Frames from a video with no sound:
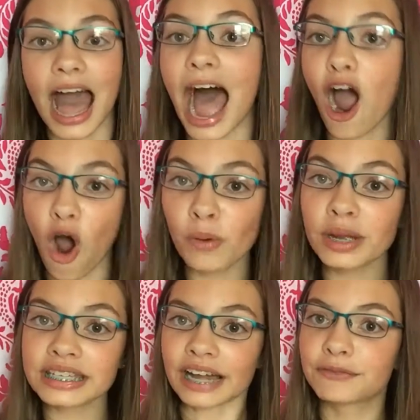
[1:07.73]
I
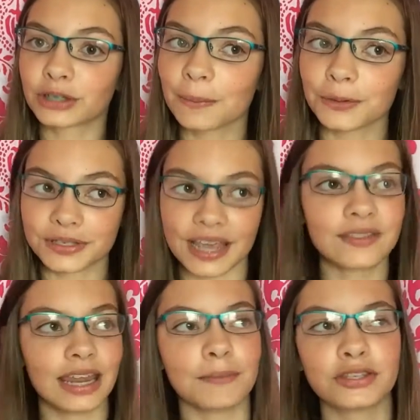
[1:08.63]
always have trouble saying the
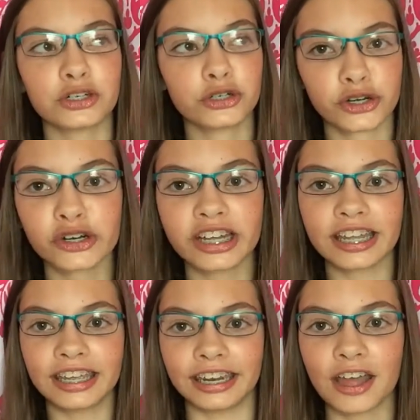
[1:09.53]
name. It's the Drury
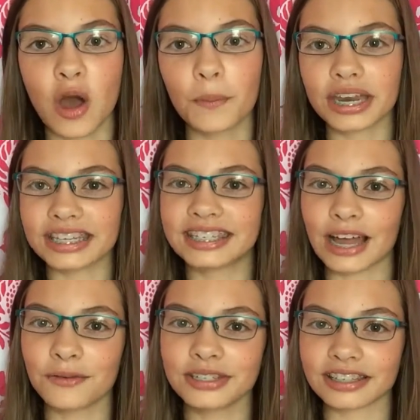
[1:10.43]
Inn, but it
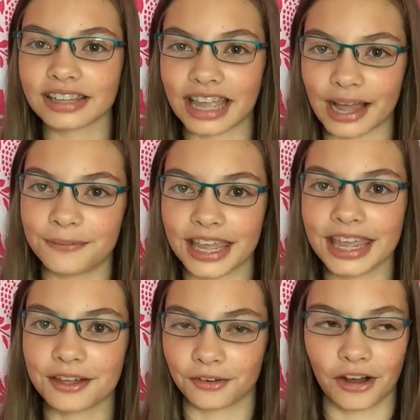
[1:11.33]
sounds like I'm saying
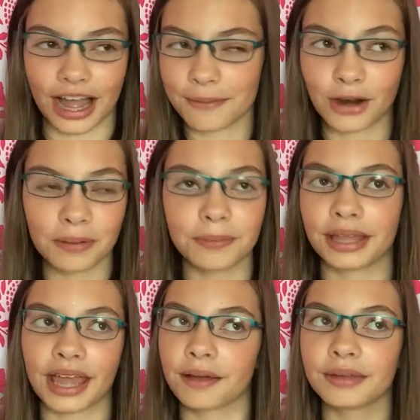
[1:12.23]
it wrong. I probably
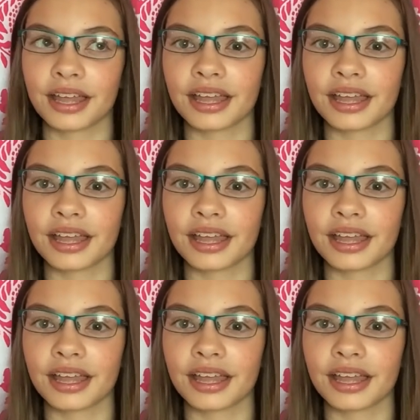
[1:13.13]
am.